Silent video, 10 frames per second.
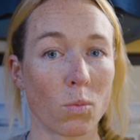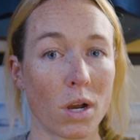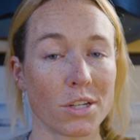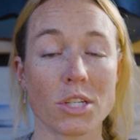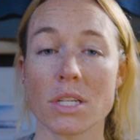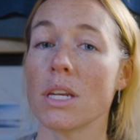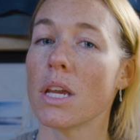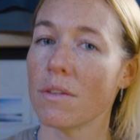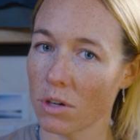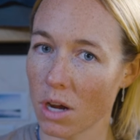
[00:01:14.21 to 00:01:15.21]
Washington
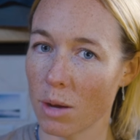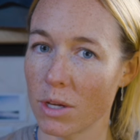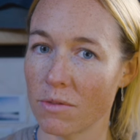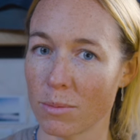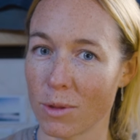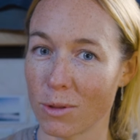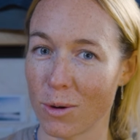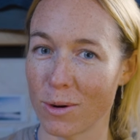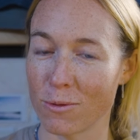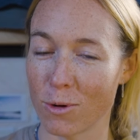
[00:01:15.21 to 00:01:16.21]
if you're coming from the
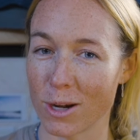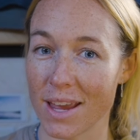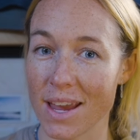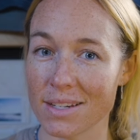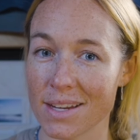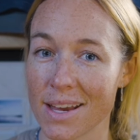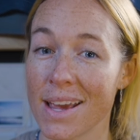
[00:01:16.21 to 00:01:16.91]
lower 48